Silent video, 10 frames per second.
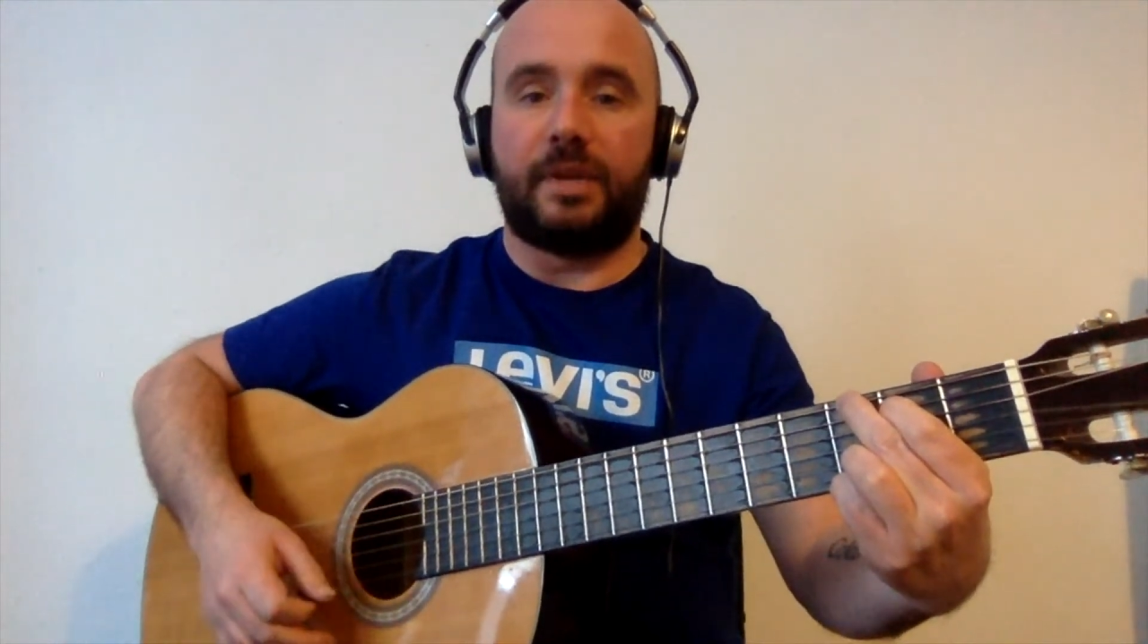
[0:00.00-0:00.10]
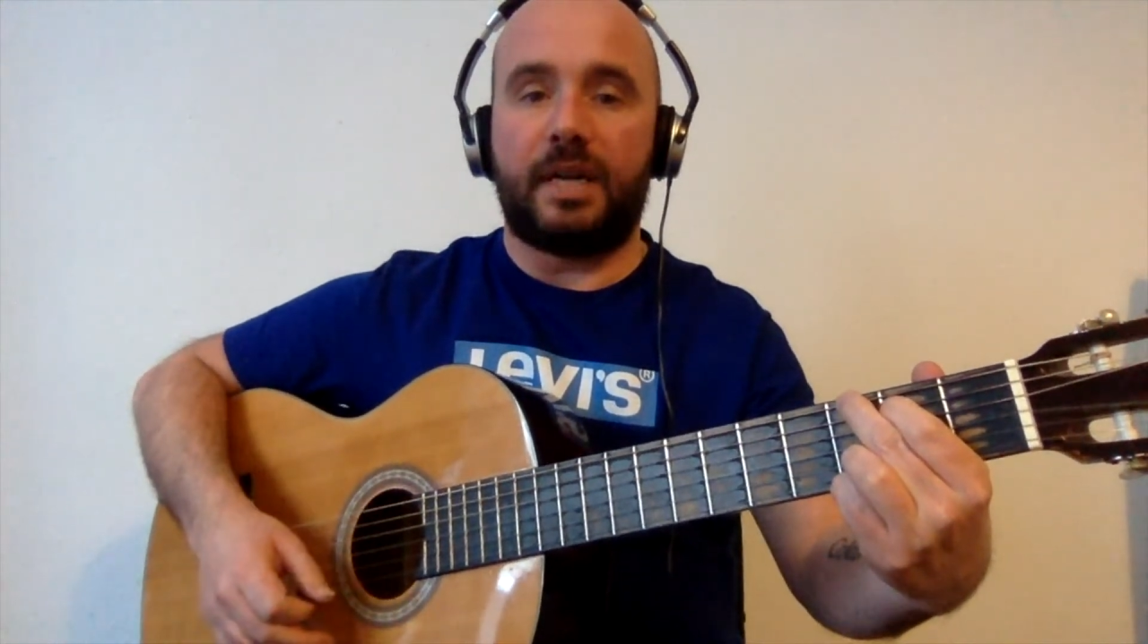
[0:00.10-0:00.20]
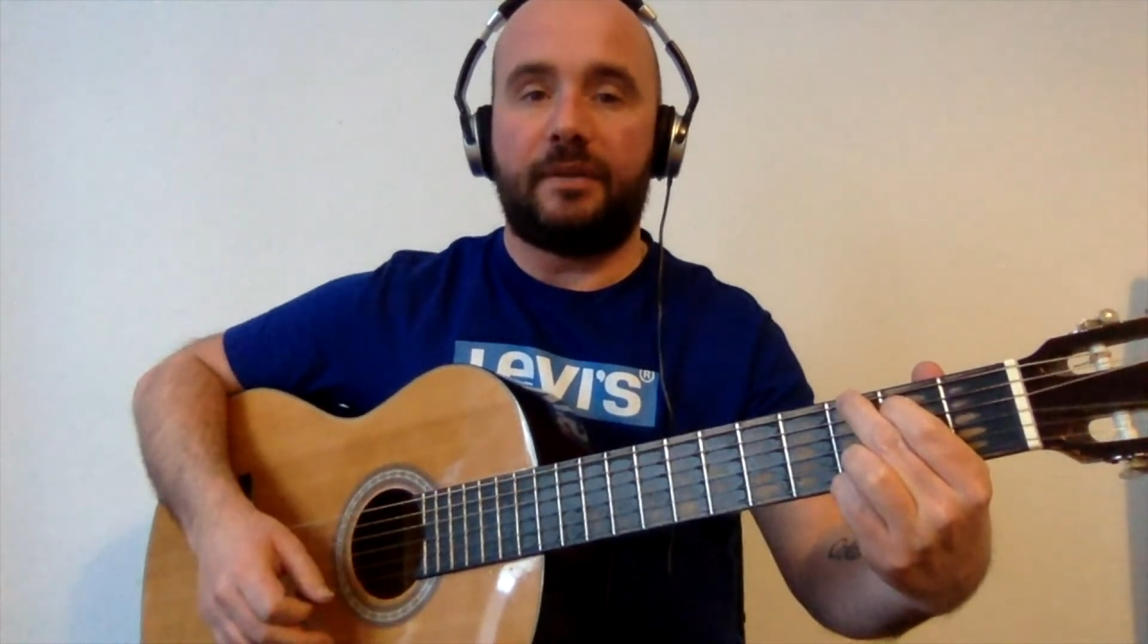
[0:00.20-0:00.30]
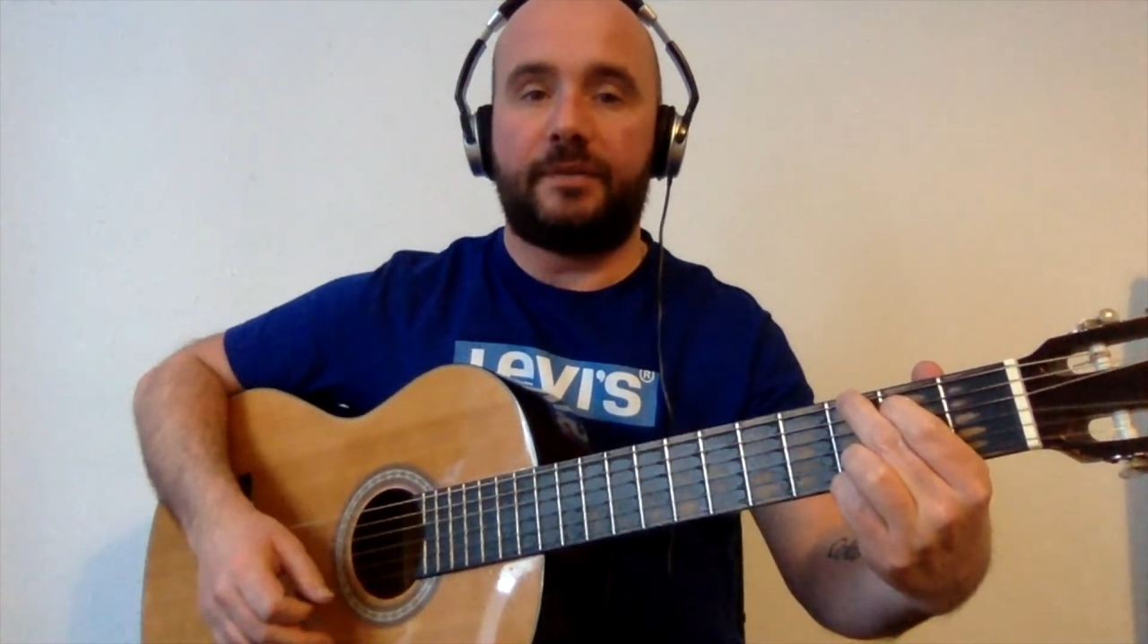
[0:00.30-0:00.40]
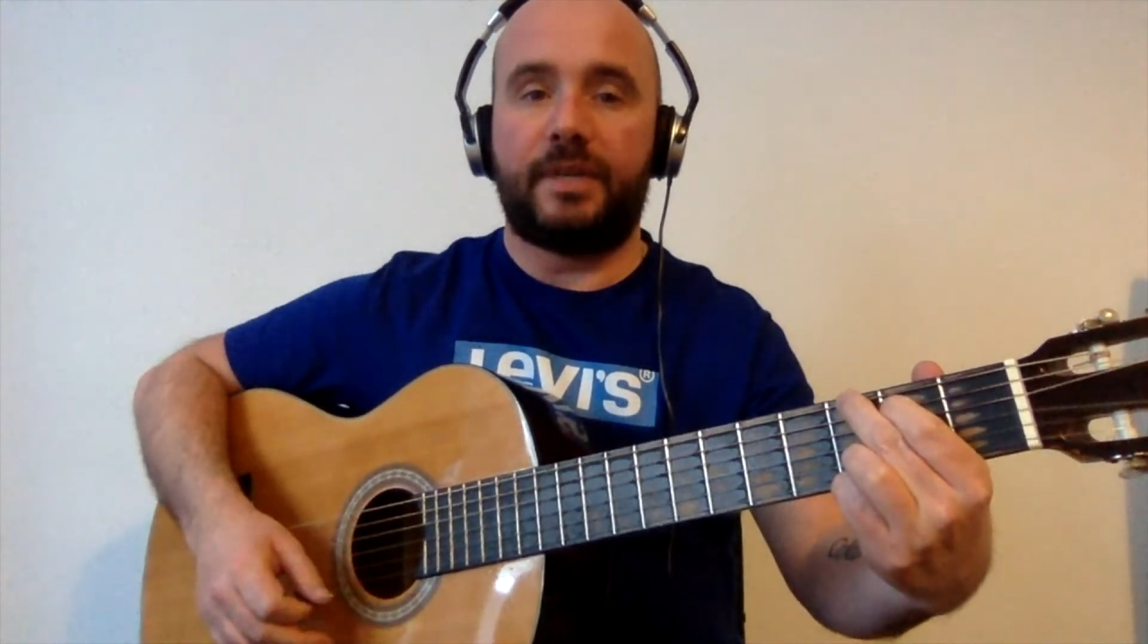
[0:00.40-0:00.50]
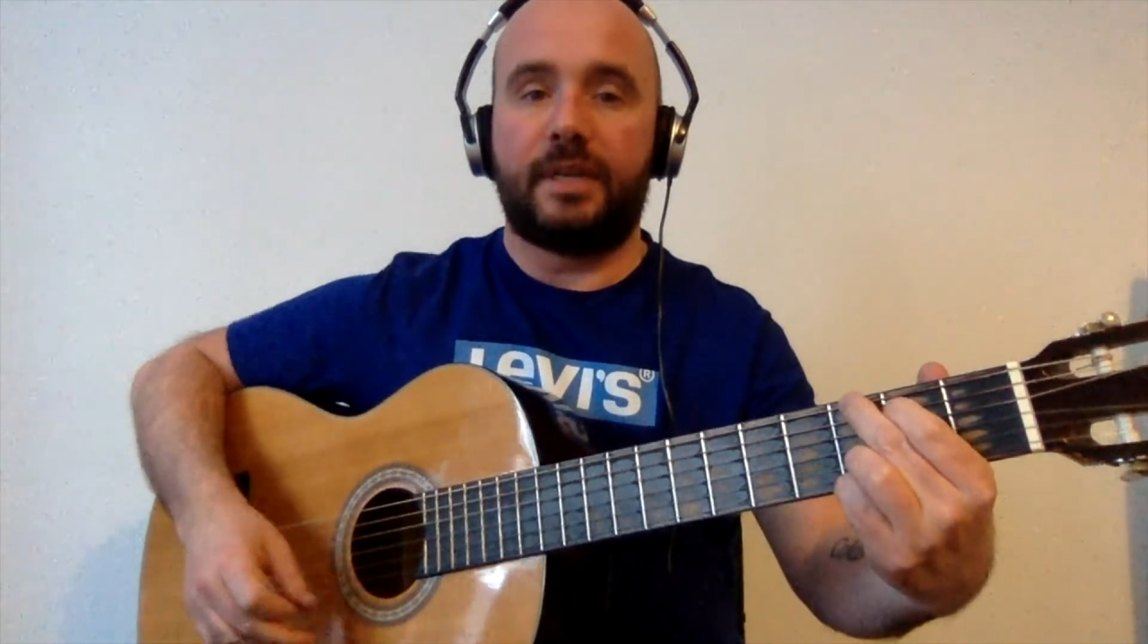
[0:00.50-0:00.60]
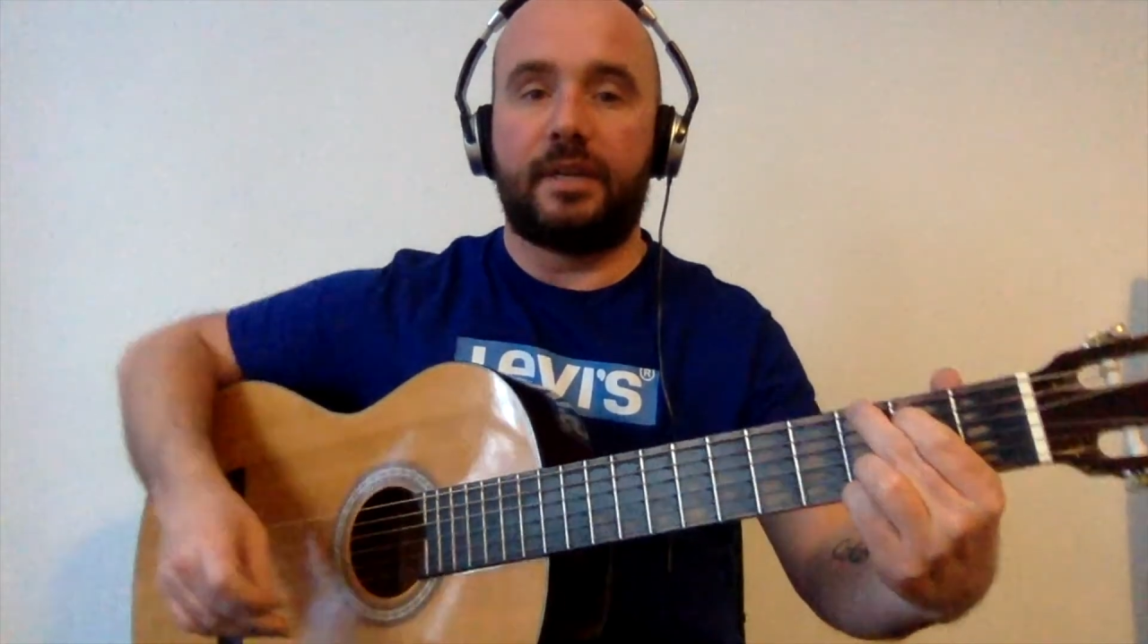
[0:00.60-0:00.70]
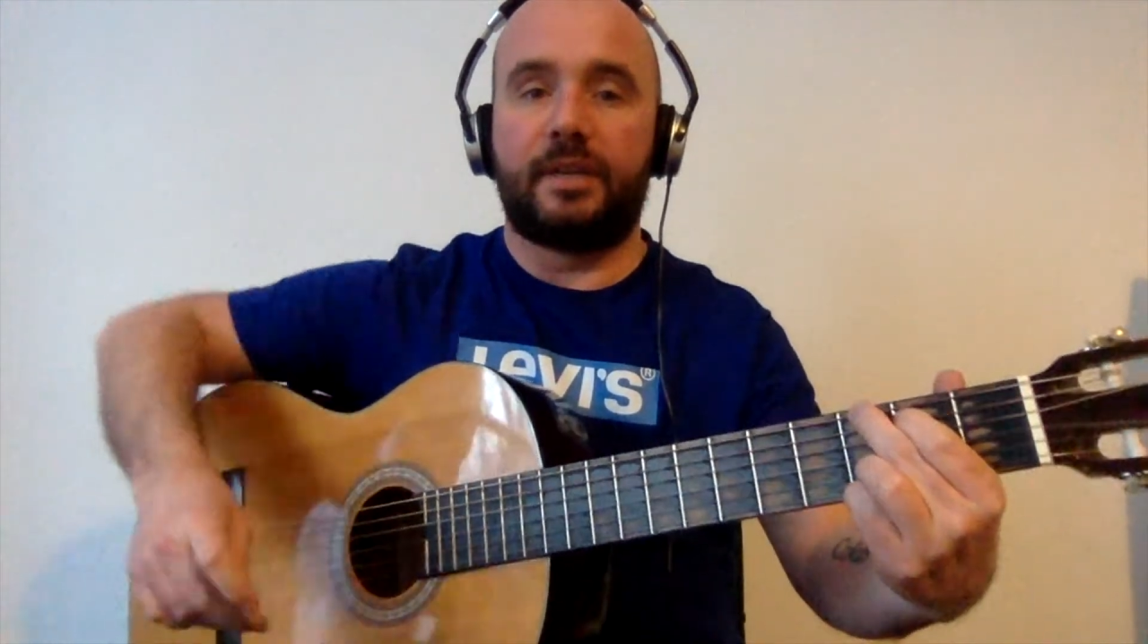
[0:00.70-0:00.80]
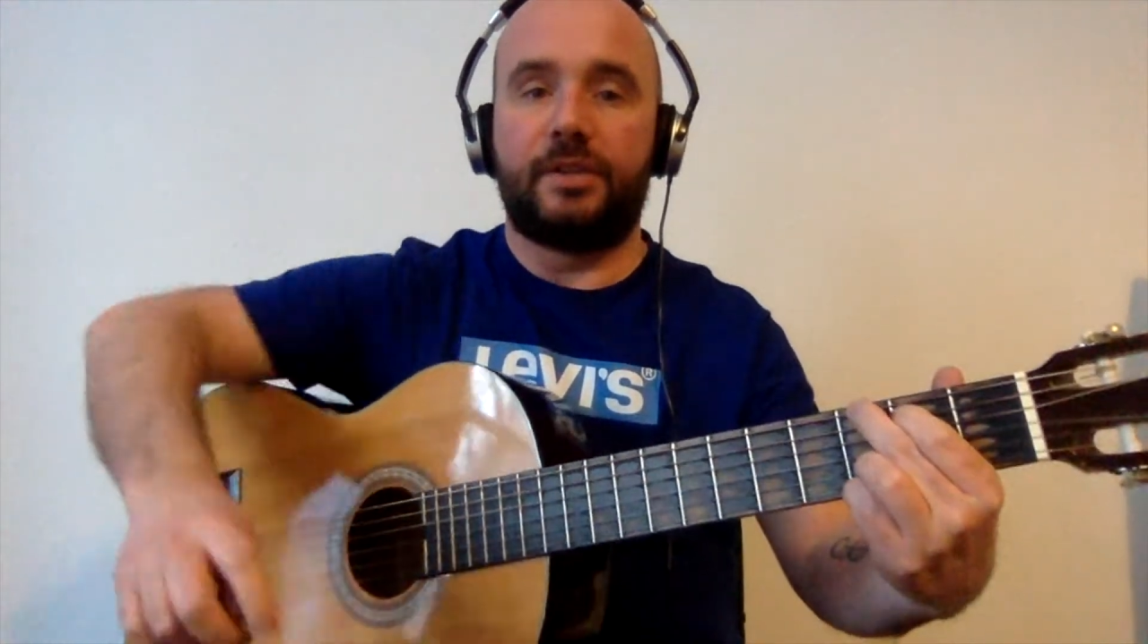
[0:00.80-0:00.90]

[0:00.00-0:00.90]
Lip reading: after